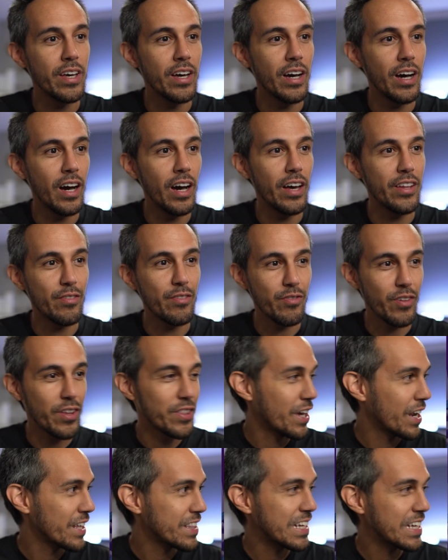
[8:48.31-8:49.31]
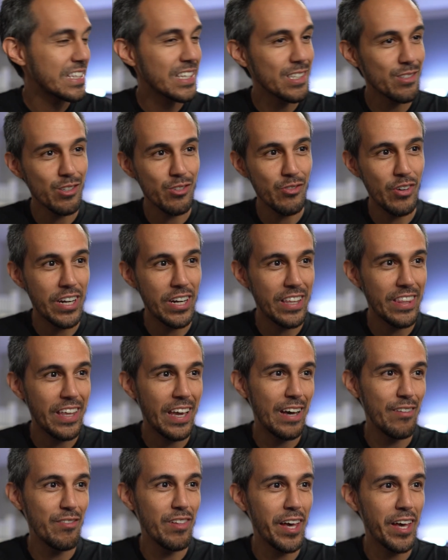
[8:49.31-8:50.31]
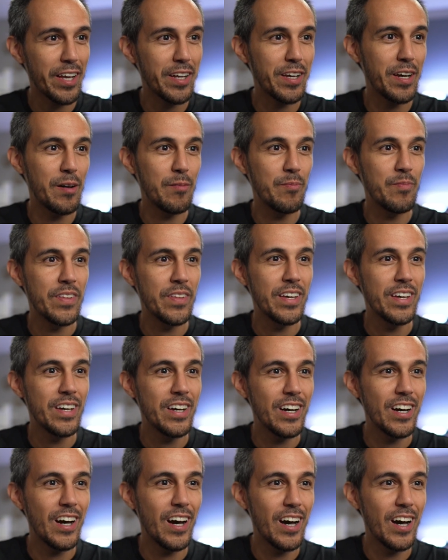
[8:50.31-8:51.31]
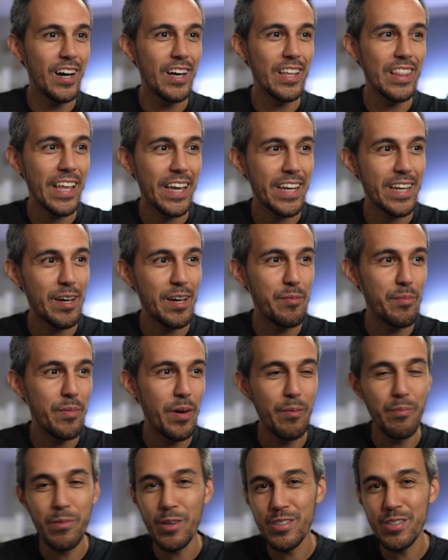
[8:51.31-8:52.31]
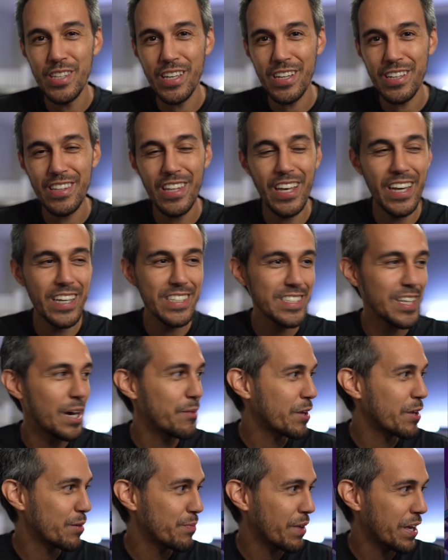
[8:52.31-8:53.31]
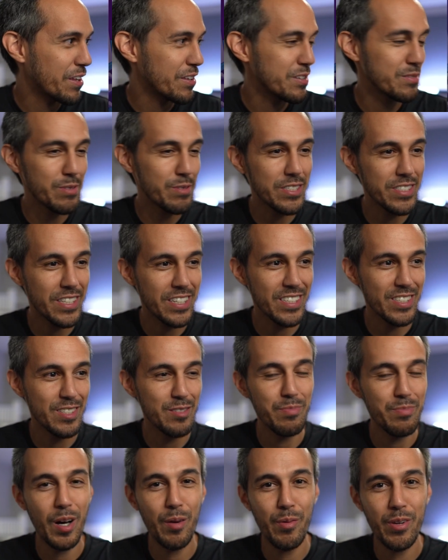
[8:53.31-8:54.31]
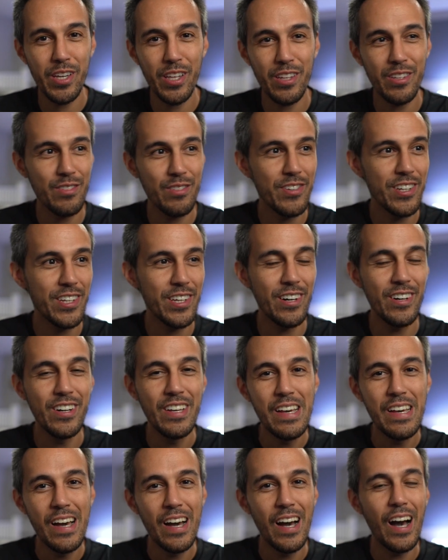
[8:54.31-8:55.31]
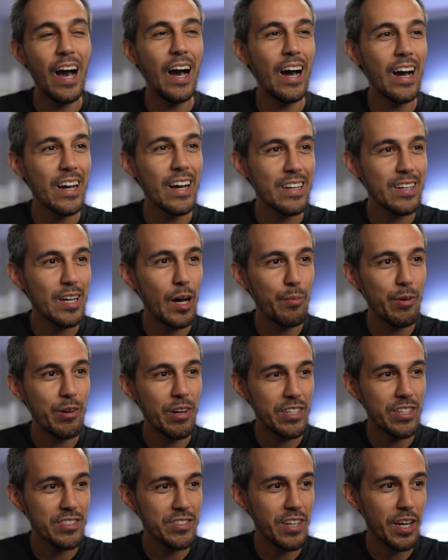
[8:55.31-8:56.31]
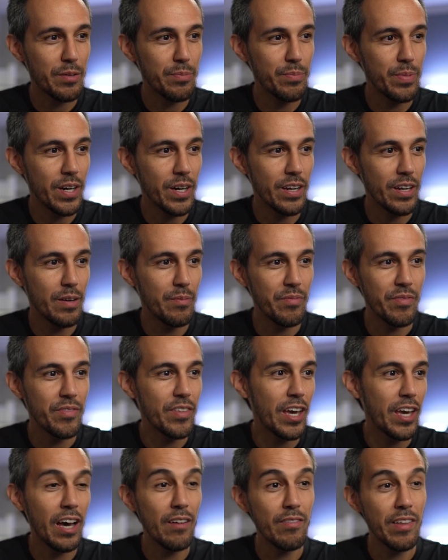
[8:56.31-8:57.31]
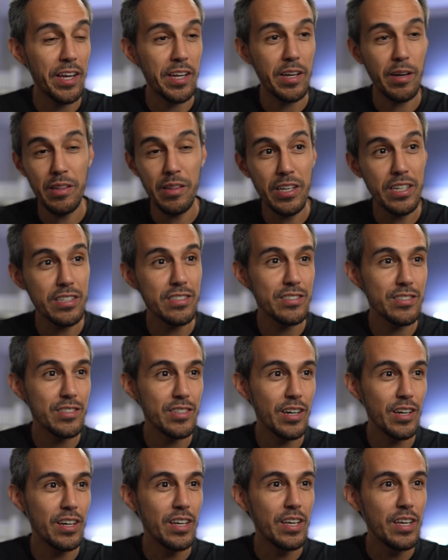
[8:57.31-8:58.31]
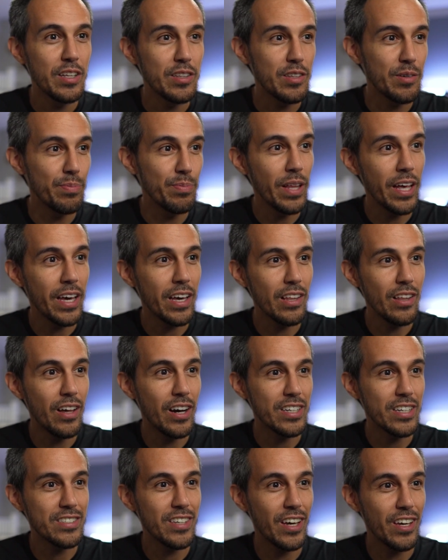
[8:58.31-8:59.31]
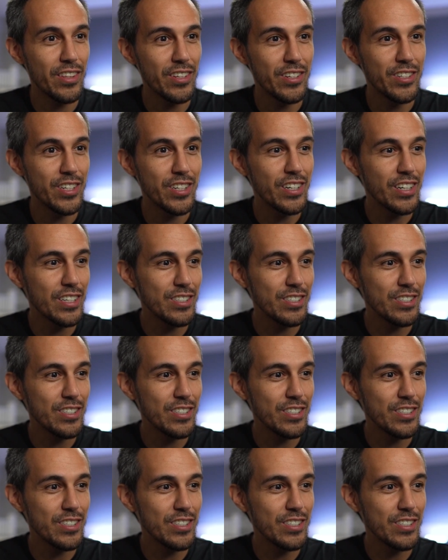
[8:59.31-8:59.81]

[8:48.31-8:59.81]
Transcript: And I thought this was funny. They have like a music list. I'm not gonna play this music because it's probably gonna get this video copyright strike, but they have like a list to play alongside their journey.